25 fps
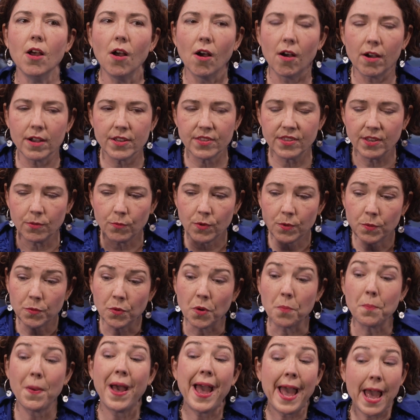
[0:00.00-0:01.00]
I think we
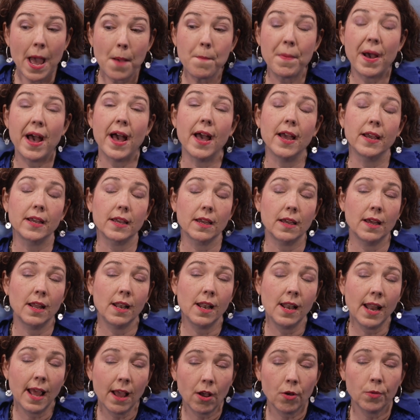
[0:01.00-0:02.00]
will pare back,
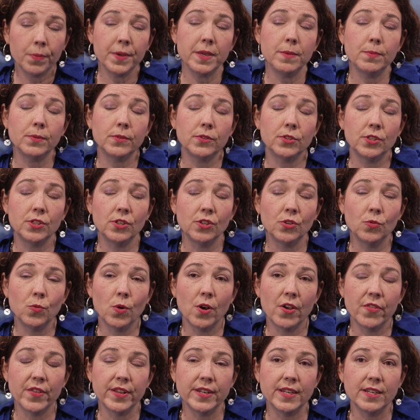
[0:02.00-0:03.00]
allow people to do the
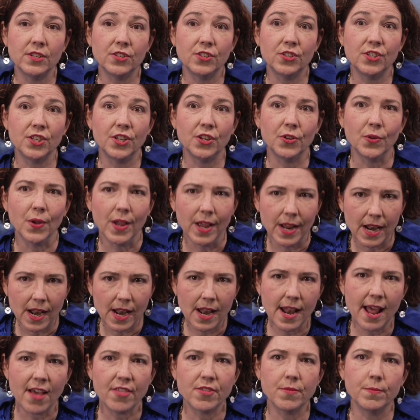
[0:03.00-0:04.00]
work they need to do,
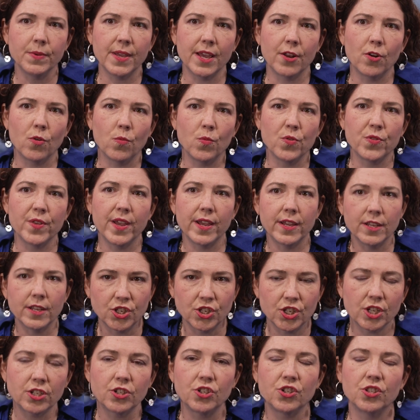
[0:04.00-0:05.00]
let them get on with it
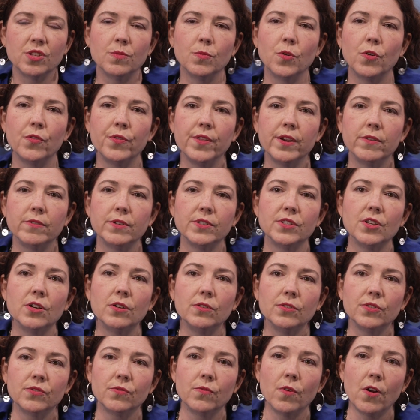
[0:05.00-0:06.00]
judge them on their
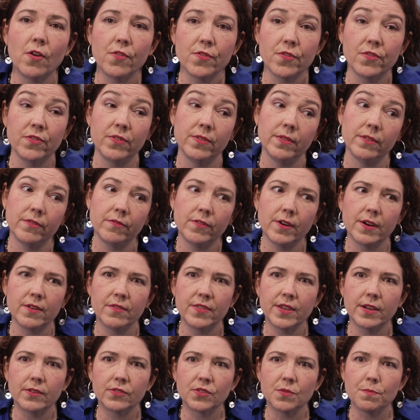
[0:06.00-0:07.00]
results rather than the
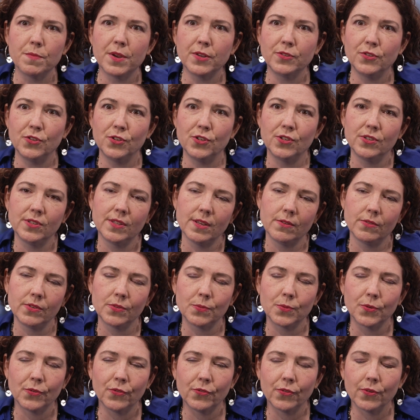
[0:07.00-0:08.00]
5,000 messages they
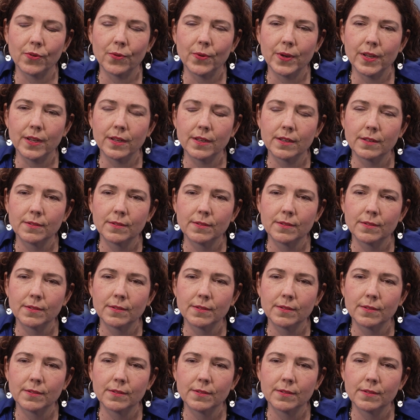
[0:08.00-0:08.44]
respond to a week.